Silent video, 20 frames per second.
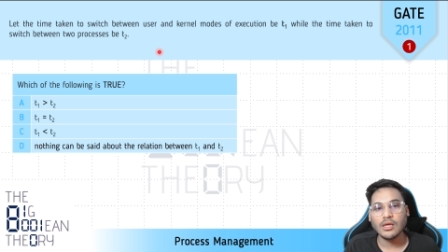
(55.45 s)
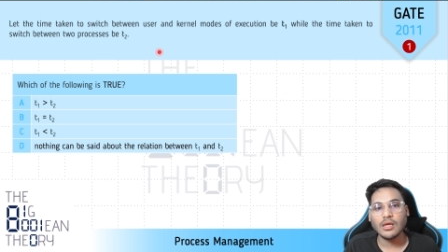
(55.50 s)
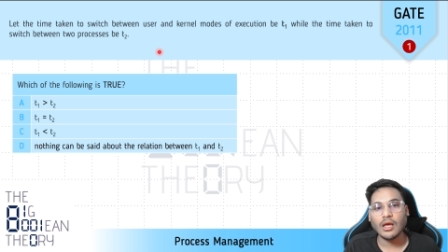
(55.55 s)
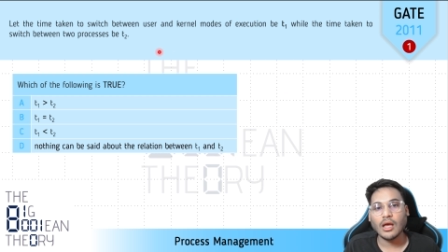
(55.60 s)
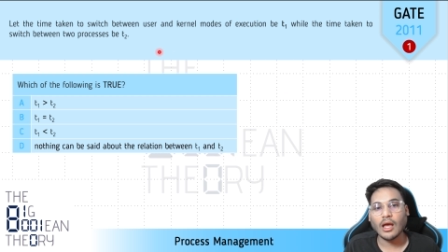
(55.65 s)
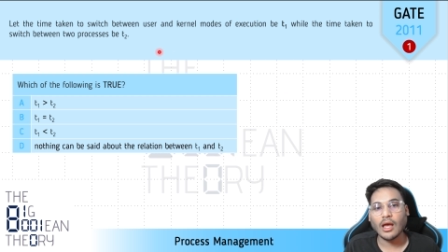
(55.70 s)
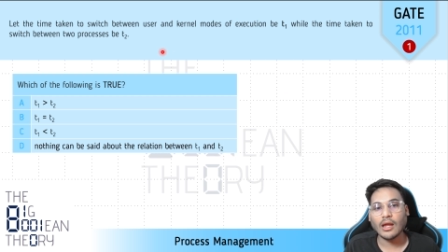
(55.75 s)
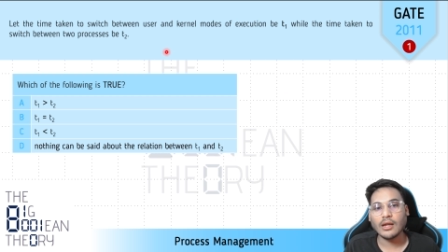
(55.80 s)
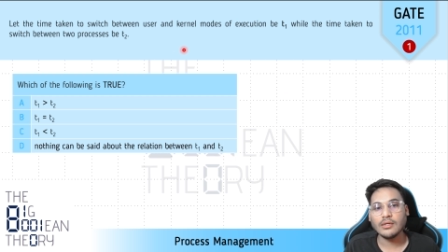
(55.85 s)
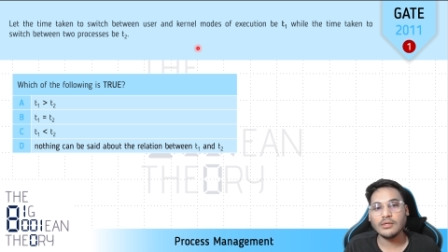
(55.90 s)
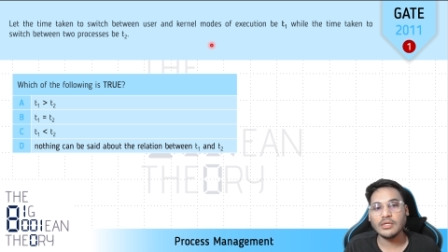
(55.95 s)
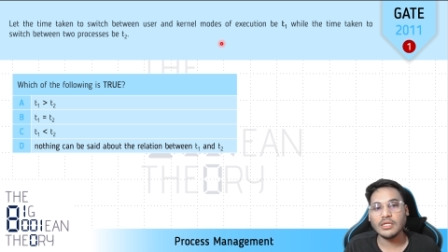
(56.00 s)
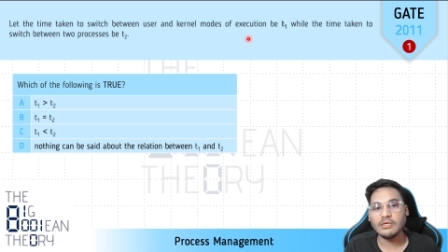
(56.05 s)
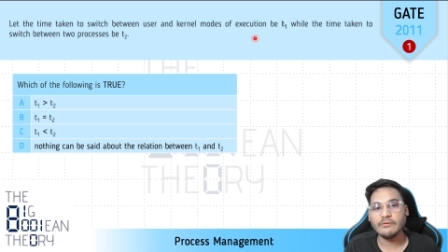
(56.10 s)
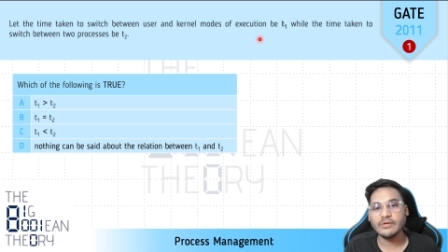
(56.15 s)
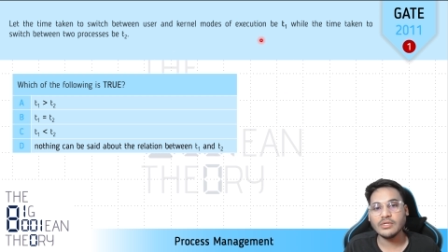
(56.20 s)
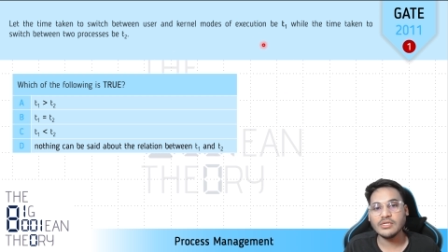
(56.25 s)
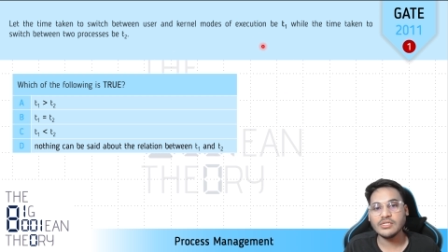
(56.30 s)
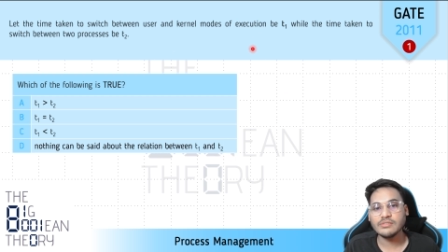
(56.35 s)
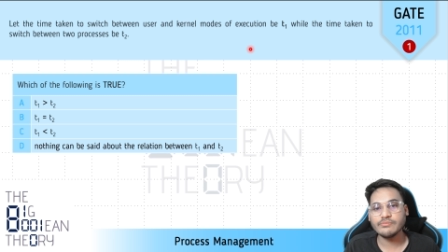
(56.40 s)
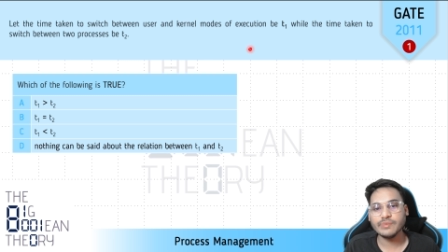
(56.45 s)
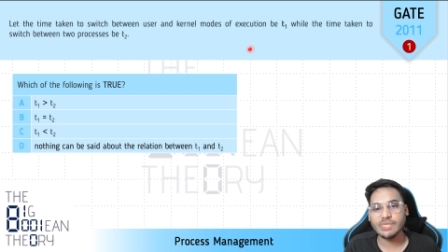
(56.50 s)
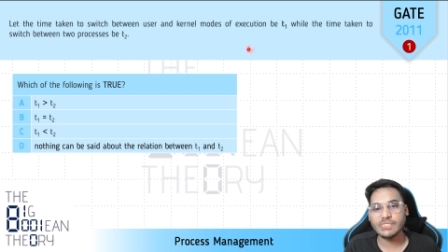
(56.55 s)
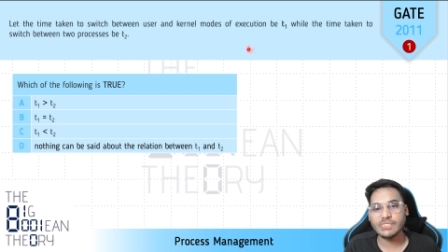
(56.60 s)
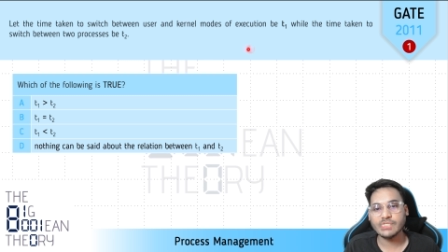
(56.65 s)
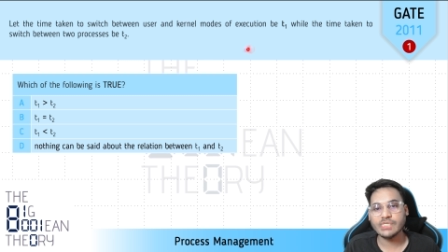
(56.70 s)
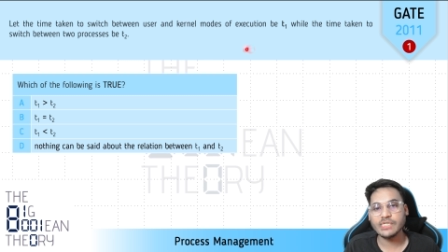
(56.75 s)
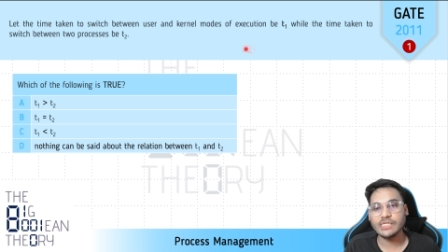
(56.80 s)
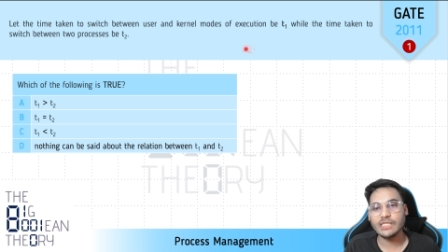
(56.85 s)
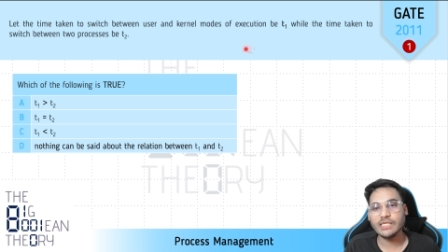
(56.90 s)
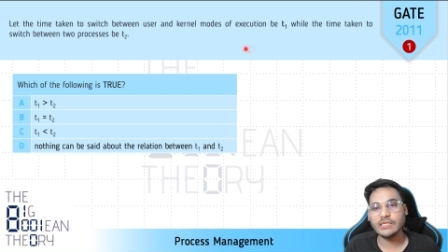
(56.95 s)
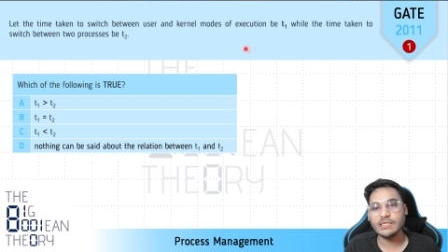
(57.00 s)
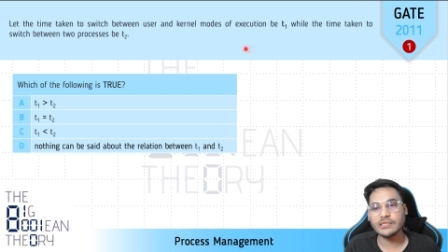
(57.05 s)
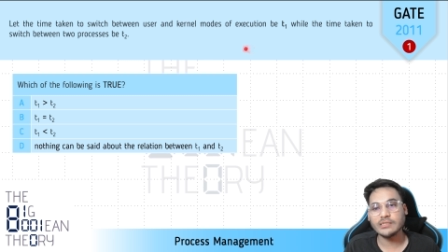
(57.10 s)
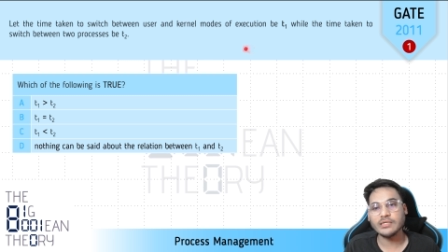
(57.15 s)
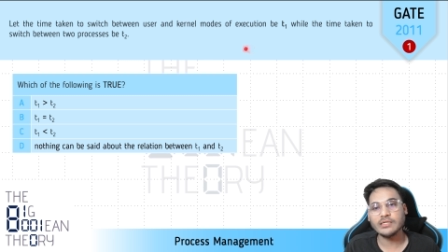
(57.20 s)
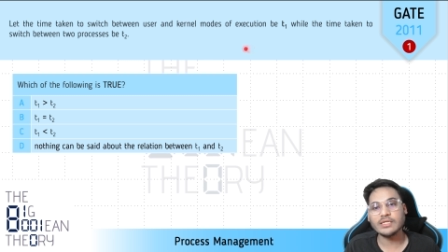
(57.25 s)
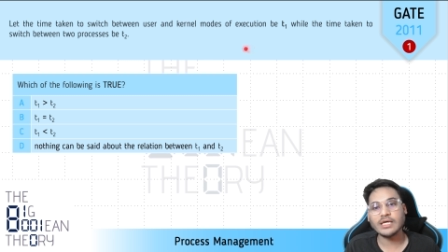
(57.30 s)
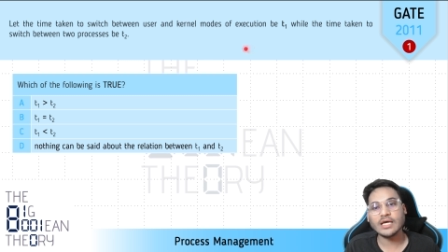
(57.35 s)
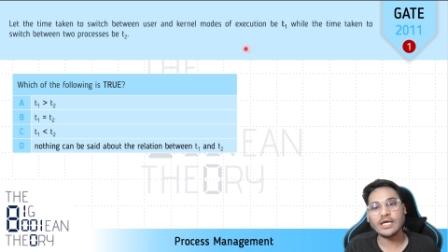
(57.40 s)
And T1 is basically
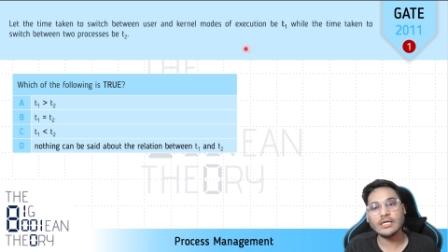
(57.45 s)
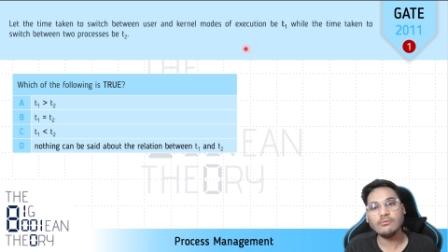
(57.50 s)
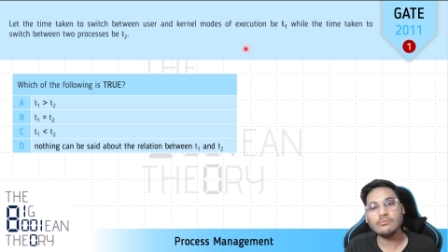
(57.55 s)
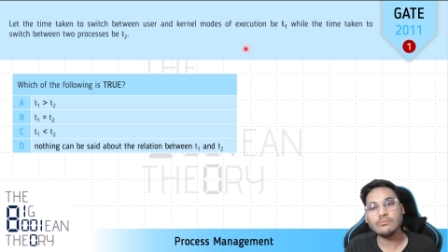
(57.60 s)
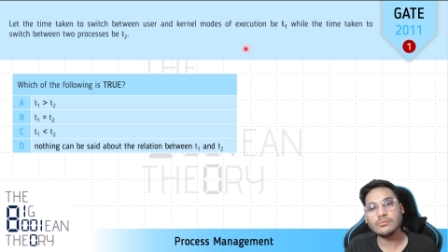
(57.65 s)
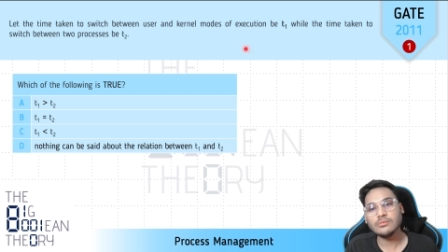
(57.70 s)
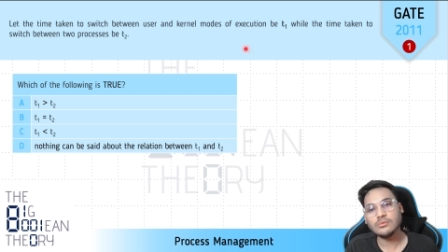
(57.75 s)
the time